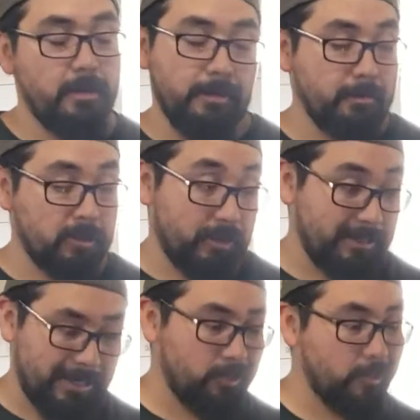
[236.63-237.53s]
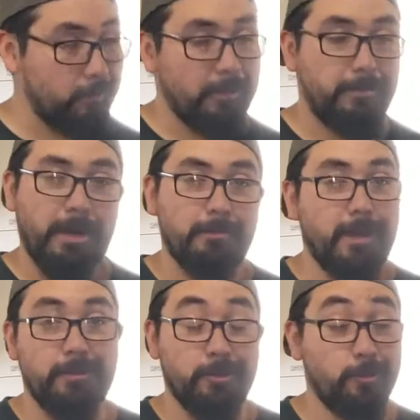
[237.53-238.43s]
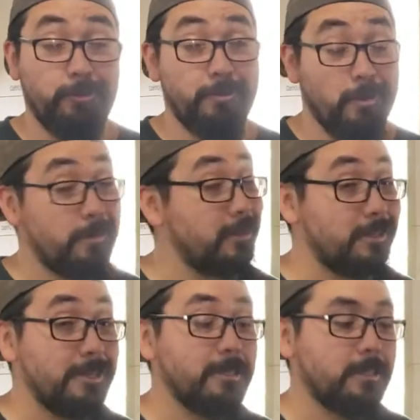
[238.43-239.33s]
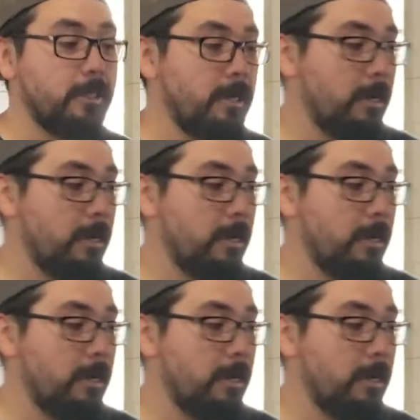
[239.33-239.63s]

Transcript: it's actually pretty mild-mannered street motor as it is.